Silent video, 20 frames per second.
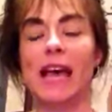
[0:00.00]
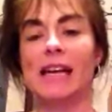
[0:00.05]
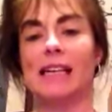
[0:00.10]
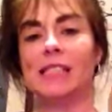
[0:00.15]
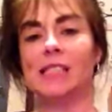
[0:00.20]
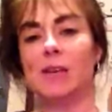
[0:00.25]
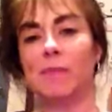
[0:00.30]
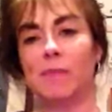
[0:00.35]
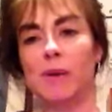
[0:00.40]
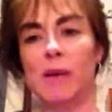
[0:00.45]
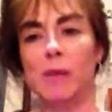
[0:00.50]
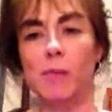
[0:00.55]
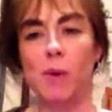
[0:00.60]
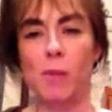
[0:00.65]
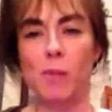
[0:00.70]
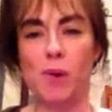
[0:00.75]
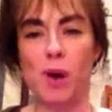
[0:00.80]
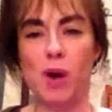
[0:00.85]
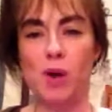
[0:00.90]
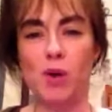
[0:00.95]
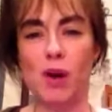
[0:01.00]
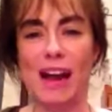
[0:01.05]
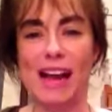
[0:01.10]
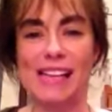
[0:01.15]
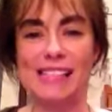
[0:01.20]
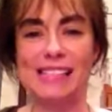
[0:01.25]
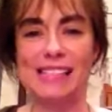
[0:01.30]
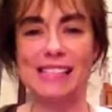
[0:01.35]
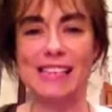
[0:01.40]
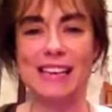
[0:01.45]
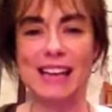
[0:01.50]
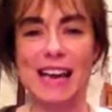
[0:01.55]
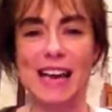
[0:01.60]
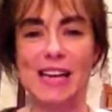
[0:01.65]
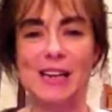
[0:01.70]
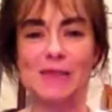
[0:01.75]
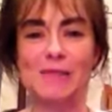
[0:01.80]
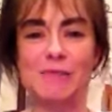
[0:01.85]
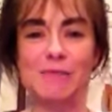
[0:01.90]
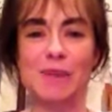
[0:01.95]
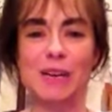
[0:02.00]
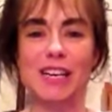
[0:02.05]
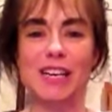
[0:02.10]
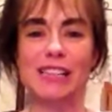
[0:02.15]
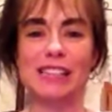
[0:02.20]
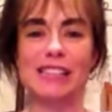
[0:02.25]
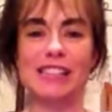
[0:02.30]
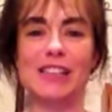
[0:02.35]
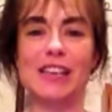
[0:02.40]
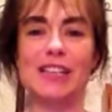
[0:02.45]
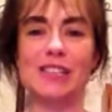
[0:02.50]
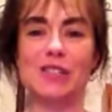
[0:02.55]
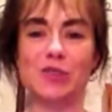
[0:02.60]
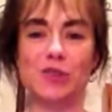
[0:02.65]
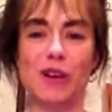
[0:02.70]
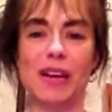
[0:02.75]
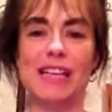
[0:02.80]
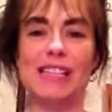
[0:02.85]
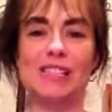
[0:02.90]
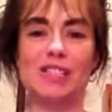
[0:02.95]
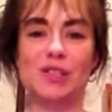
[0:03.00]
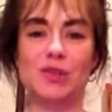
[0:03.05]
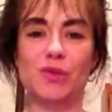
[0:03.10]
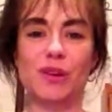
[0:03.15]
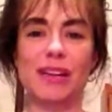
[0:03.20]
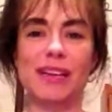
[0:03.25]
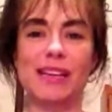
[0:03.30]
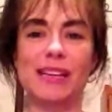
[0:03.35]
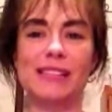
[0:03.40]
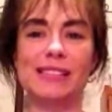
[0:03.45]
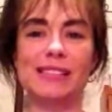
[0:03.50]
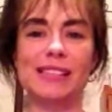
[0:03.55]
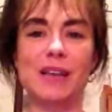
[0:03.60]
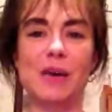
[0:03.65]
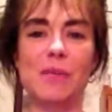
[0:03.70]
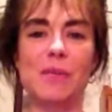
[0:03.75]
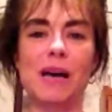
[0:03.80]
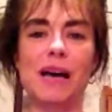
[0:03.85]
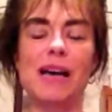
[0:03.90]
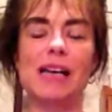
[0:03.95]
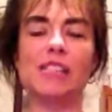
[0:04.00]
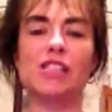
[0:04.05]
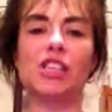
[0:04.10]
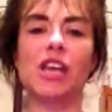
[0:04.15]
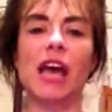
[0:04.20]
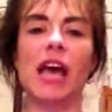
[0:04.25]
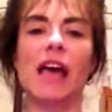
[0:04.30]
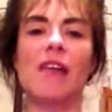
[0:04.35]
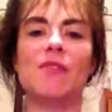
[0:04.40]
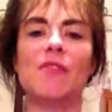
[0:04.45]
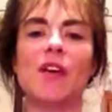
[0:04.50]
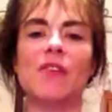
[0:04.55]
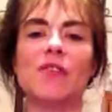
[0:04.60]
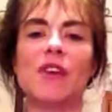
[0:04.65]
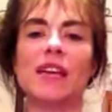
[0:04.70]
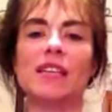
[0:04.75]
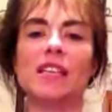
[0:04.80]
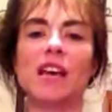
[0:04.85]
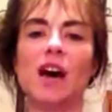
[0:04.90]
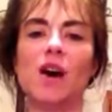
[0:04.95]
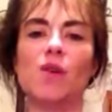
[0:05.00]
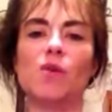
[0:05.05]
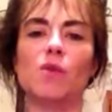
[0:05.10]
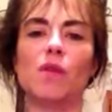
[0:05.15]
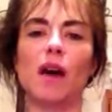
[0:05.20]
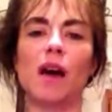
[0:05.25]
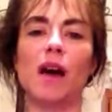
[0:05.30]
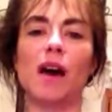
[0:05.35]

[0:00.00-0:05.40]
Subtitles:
is that people procrastinate because they dread doing it so much that they don't